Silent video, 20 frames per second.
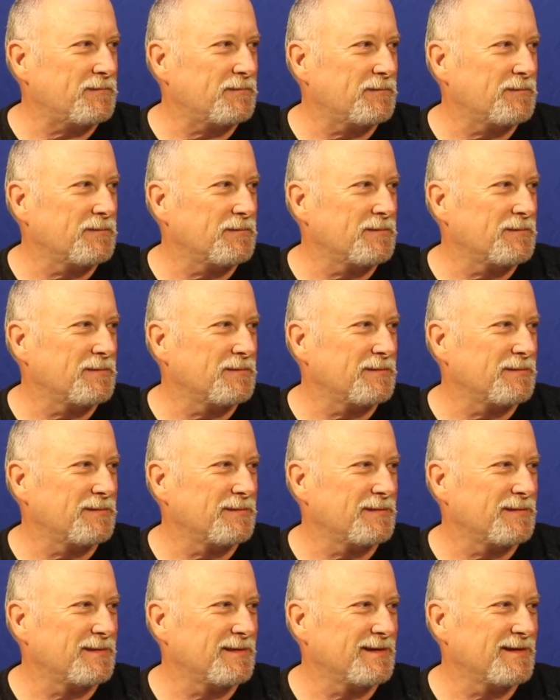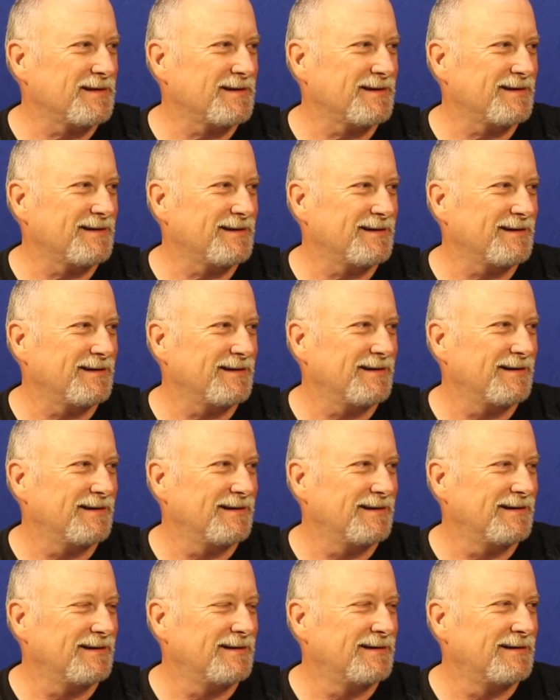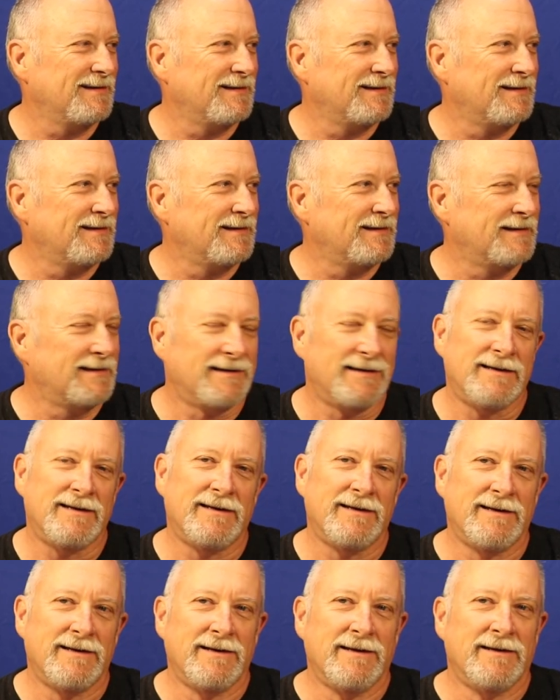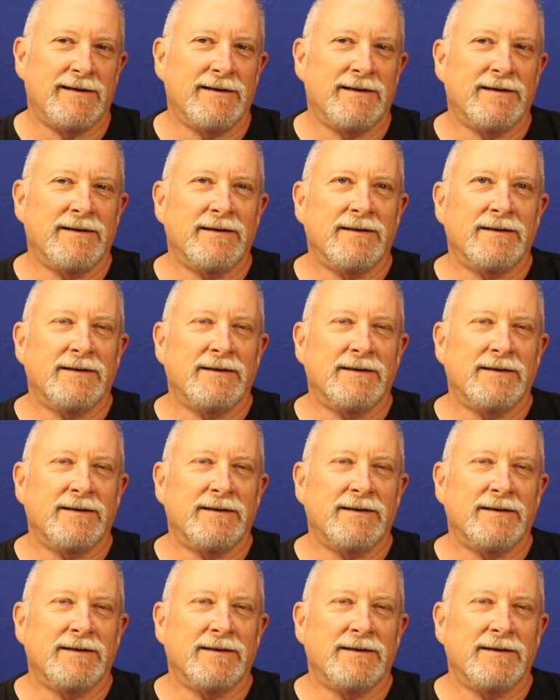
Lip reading: No words are spoken by the person on screen.